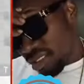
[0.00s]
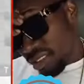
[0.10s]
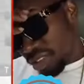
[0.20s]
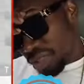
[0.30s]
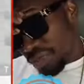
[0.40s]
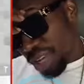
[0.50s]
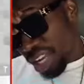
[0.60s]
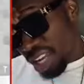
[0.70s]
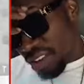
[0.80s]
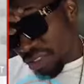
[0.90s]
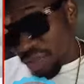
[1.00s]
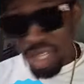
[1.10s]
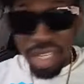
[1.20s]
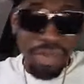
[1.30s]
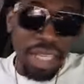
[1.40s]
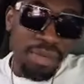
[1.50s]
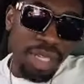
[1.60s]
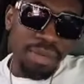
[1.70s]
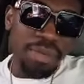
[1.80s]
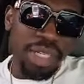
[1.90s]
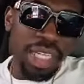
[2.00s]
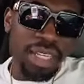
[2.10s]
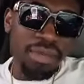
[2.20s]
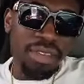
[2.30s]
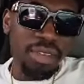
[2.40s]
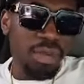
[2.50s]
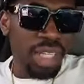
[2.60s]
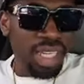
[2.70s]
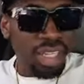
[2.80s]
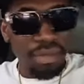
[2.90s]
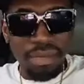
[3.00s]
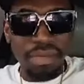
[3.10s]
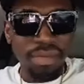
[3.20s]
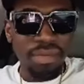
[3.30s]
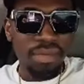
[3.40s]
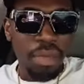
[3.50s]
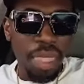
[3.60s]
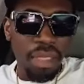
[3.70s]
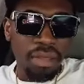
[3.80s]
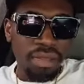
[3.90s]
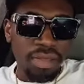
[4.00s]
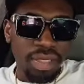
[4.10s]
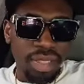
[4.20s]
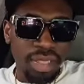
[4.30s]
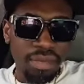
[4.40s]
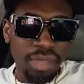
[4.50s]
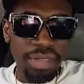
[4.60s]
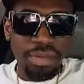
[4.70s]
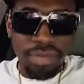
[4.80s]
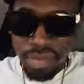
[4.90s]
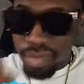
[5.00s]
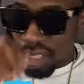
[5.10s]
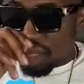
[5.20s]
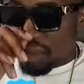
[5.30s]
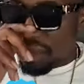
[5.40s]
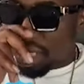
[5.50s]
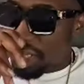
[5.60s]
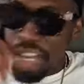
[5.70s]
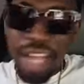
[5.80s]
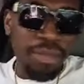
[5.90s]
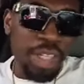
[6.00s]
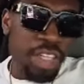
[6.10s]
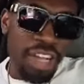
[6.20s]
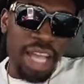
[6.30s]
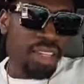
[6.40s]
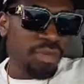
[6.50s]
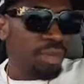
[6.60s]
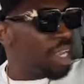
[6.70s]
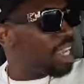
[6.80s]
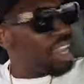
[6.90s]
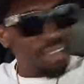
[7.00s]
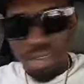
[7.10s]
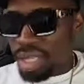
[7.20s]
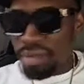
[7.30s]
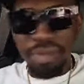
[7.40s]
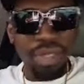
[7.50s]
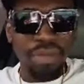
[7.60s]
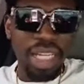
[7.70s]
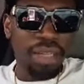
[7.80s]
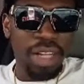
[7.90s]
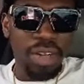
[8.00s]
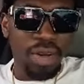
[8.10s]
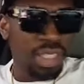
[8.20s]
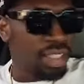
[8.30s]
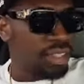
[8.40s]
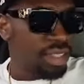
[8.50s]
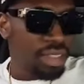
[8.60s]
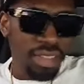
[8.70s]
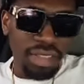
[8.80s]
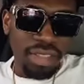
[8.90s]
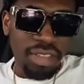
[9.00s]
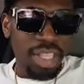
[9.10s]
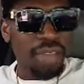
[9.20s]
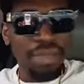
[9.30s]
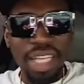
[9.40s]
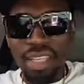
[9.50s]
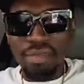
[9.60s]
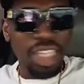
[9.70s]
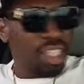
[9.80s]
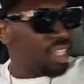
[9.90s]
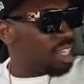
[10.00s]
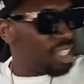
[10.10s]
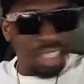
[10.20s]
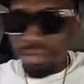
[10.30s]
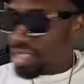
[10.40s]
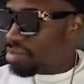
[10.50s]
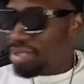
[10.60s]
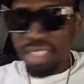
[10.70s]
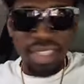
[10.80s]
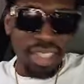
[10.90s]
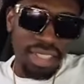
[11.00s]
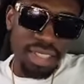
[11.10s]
respect every one of my baby mother them, every one of them. You see me? Make the right money right now, I buy every one of my baby mother them a house. Whether me and them chatter or not, my business.